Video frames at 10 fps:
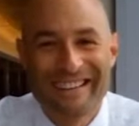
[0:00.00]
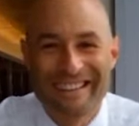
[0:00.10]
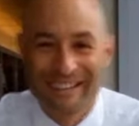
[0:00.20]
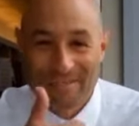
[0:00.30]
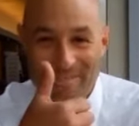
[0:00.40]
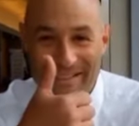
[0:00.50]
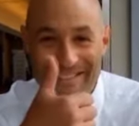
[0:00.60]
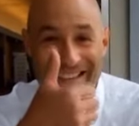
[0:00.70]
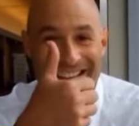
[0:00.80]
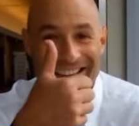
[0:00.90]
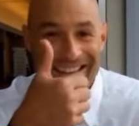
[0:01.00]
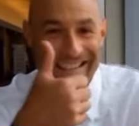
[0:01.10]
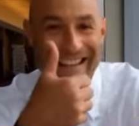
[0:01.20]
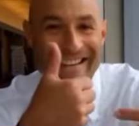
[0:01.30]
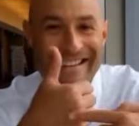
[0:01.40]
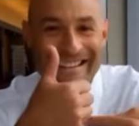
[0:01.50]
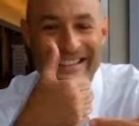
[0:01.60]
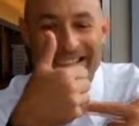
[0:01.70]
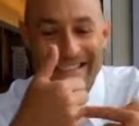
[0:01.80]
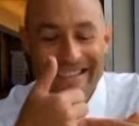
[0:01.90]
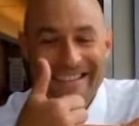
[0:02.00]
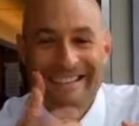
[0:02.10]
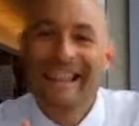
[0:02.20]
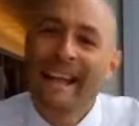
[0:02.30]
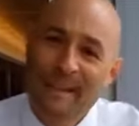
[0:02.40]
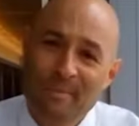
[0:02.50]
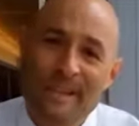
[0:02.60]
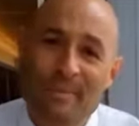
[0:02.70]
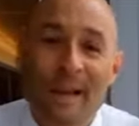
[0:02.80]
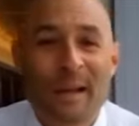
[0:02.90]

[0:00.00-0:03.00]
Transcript: You know that button? Like, click, like me.